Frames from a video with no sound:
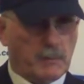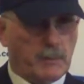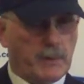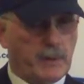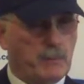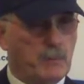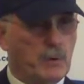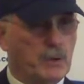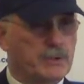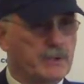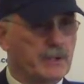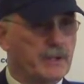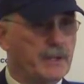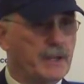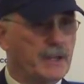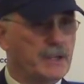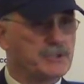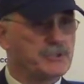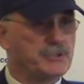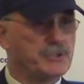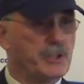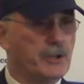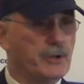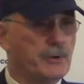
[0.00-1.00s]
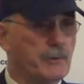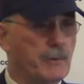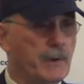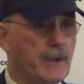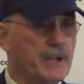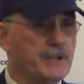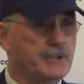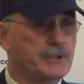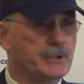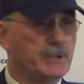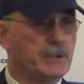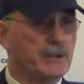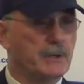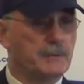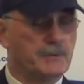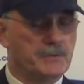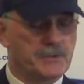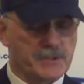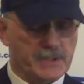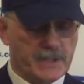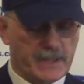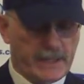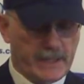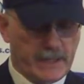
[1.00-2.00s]
but we want the next generation
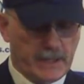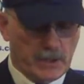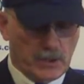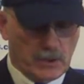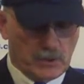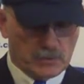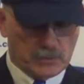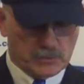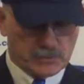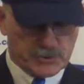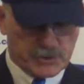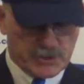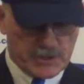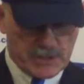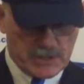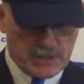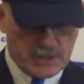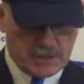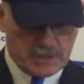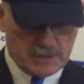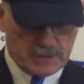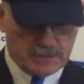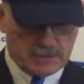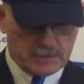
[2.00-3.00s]
of C E Os,